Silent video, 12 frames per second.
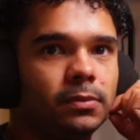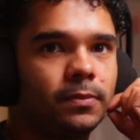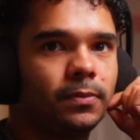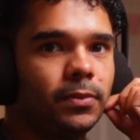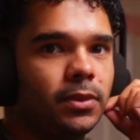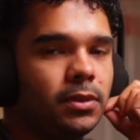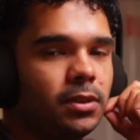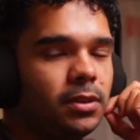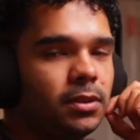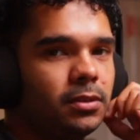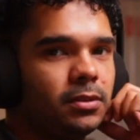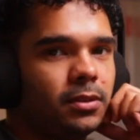I've seen
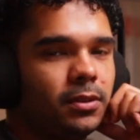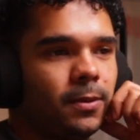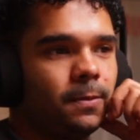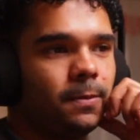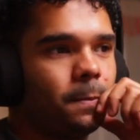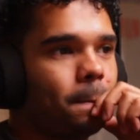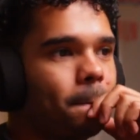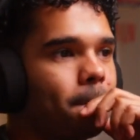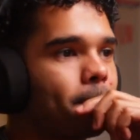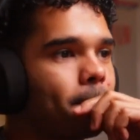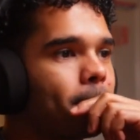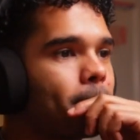that in London.
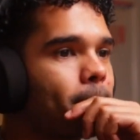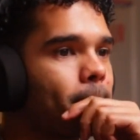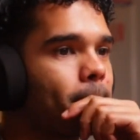I've seen it in one of